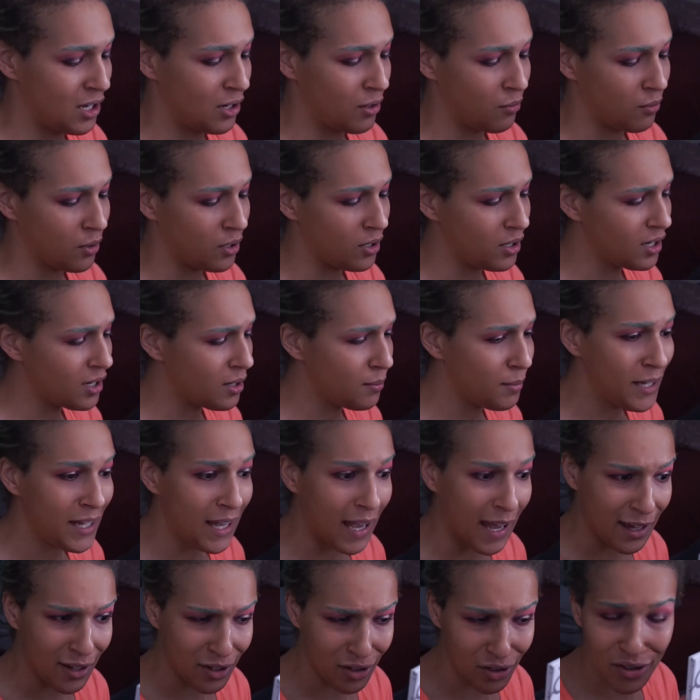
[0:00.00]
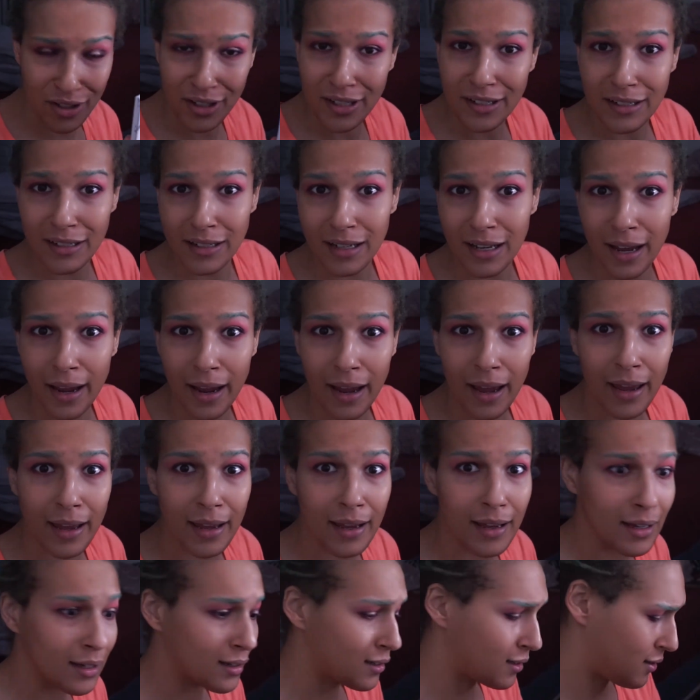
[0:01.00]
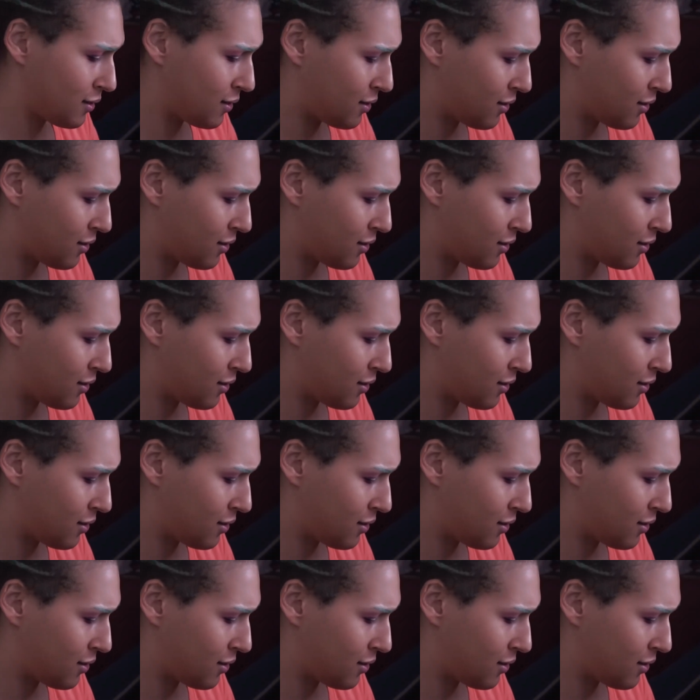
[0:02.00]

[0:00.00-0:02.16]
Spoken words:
we're gonna be extra today, I guess.